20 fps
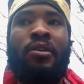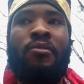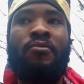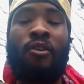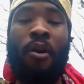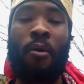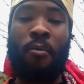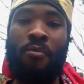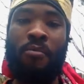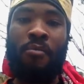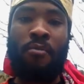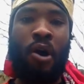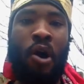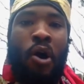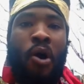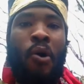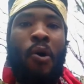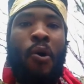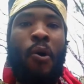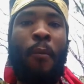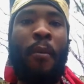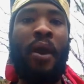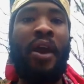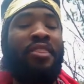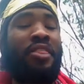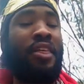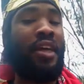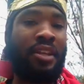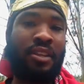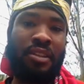from home,
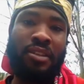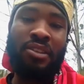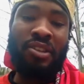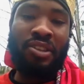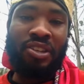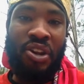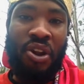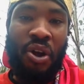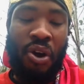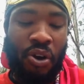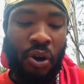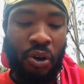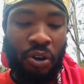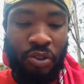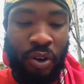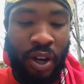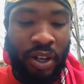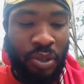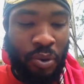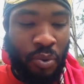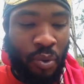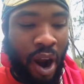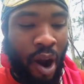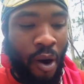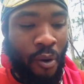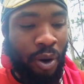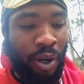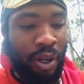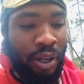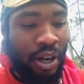and then go straight to where I
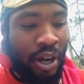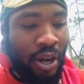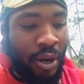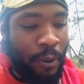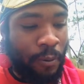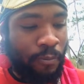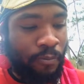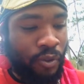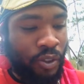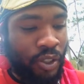want to go.